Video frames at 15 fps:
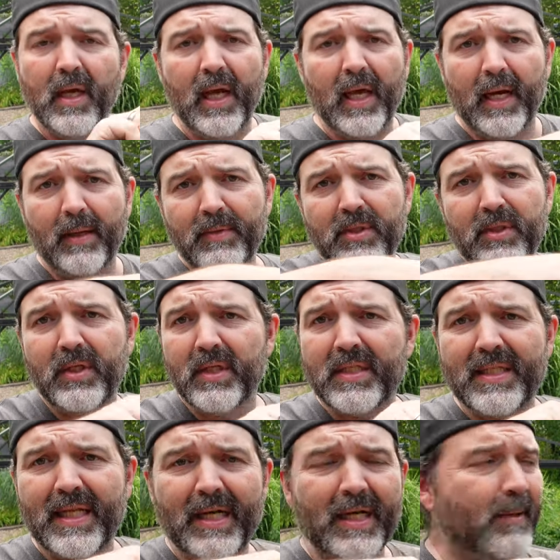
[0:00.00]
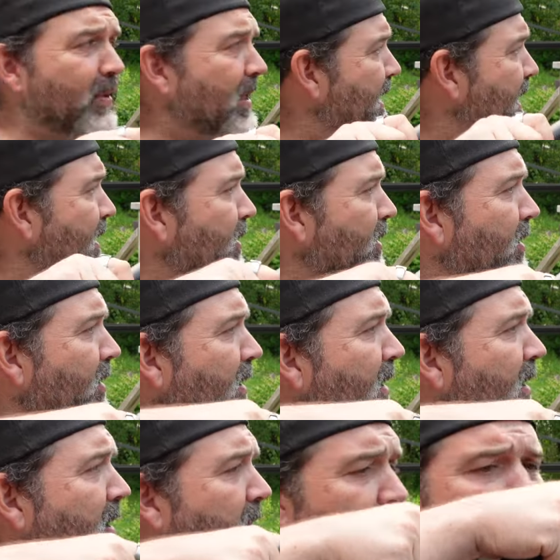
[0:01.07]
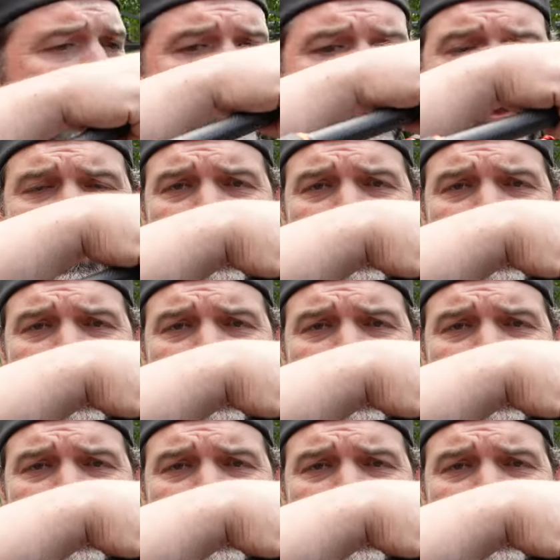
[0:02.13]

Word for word: And I'm just gonna set it up here to,